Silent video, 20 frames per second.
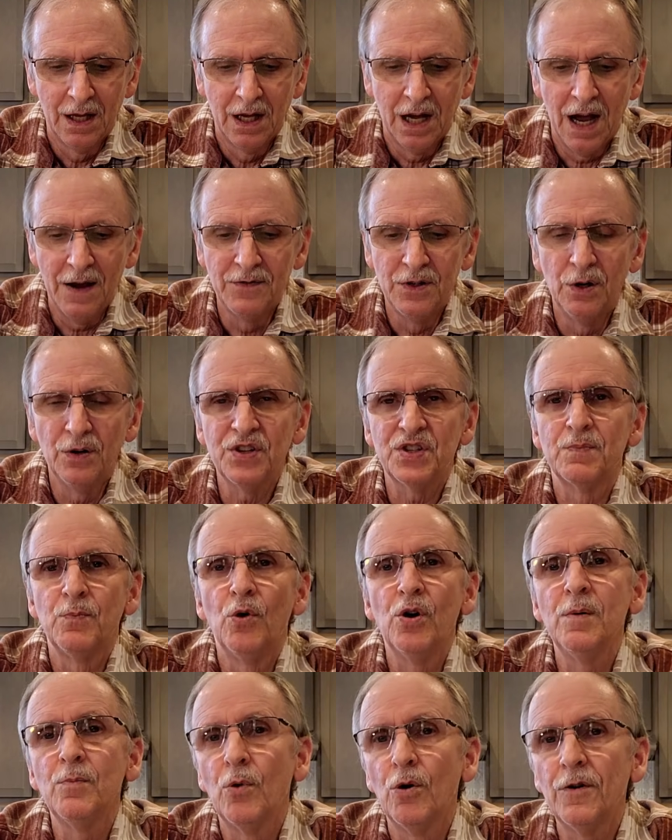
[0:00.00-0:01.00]
I've noticed
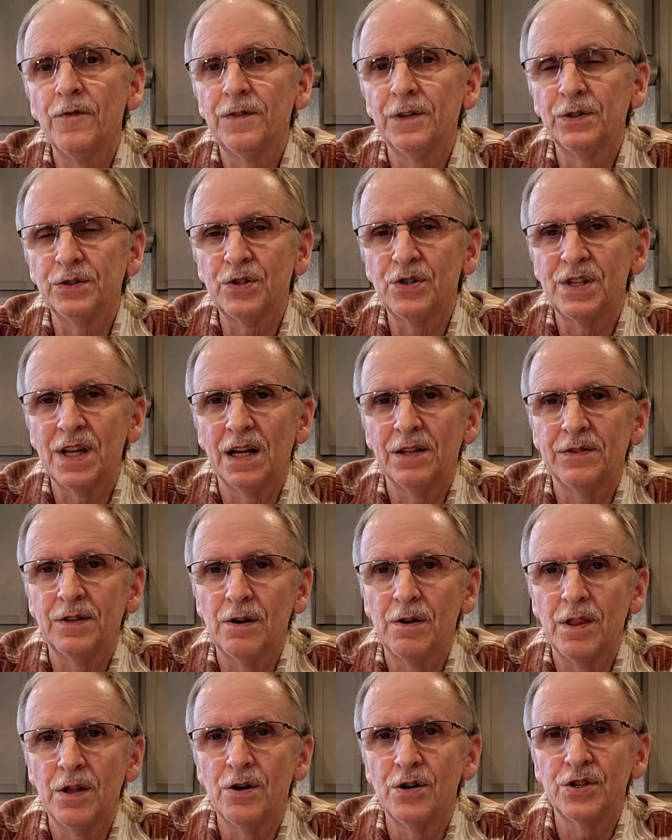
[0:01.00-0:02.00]
more and more filters out
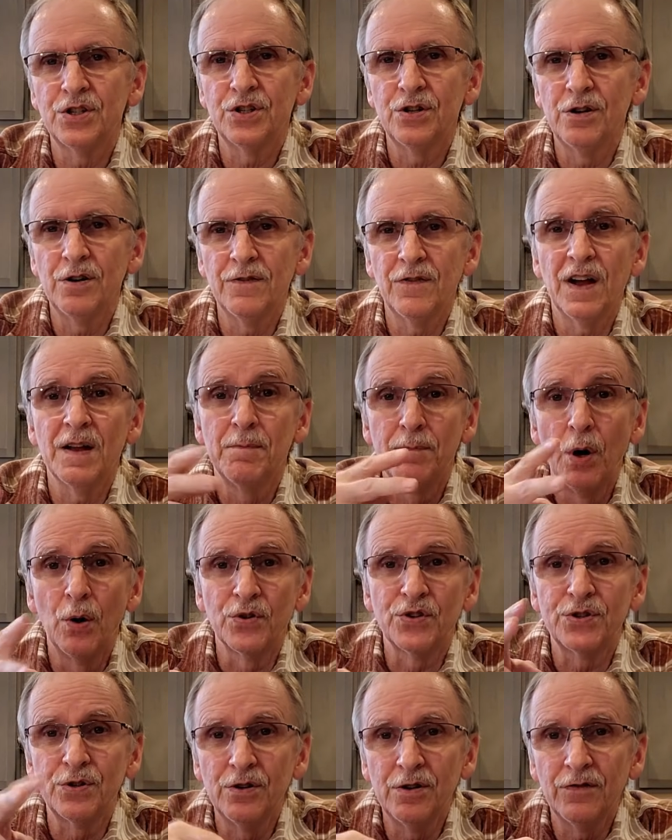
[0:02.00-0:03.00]
there that are certified,
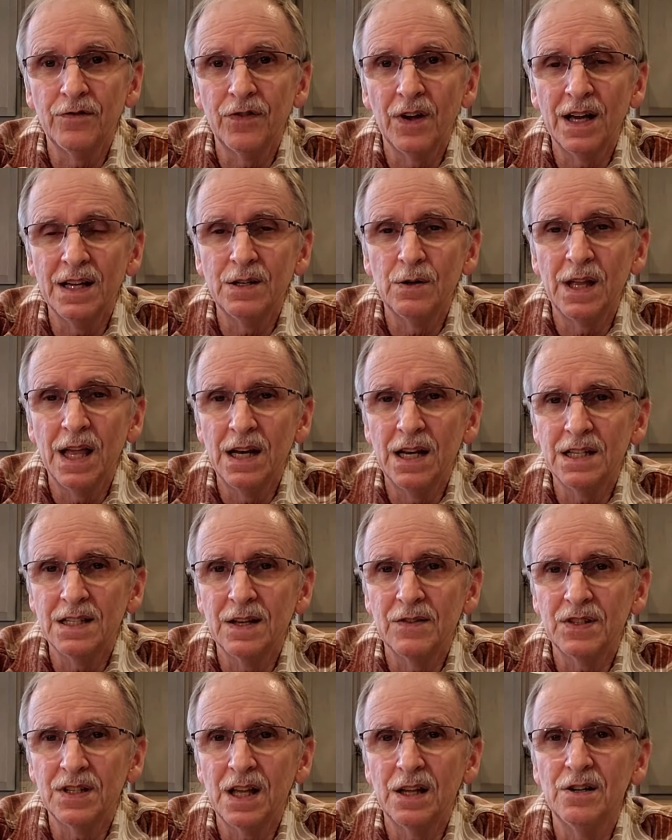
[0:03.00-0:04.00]
both certified to
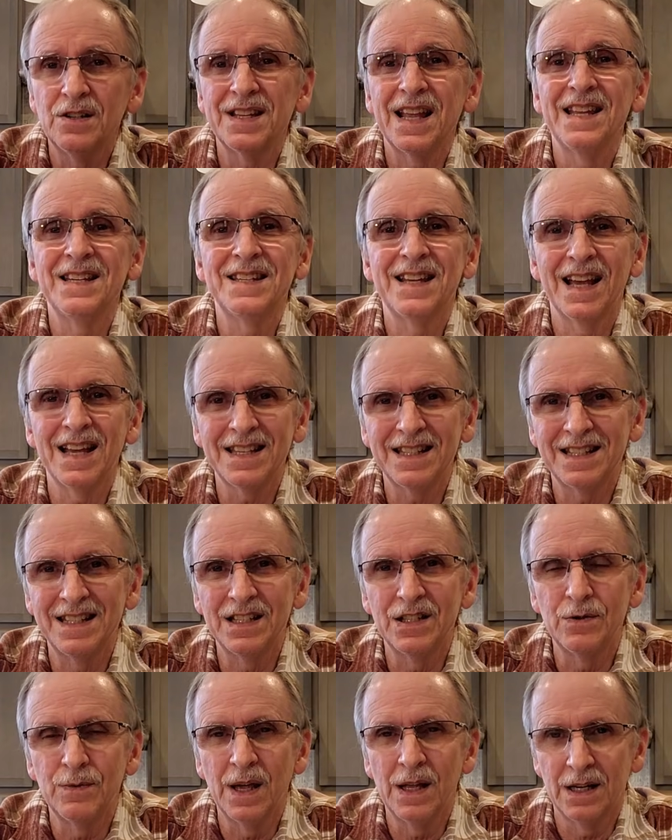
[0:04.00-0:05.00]
NSF standards and
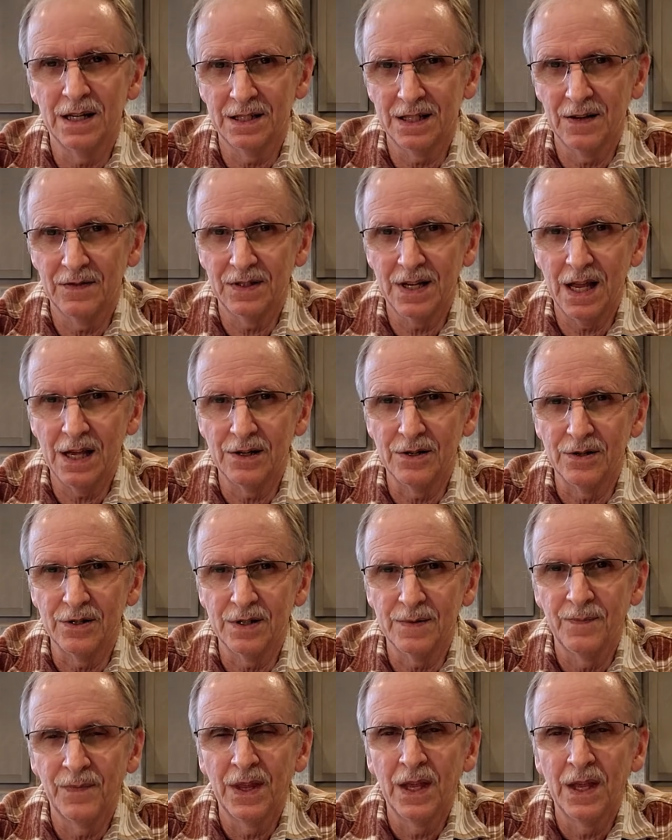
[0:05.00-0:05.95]
tested to NSF standards.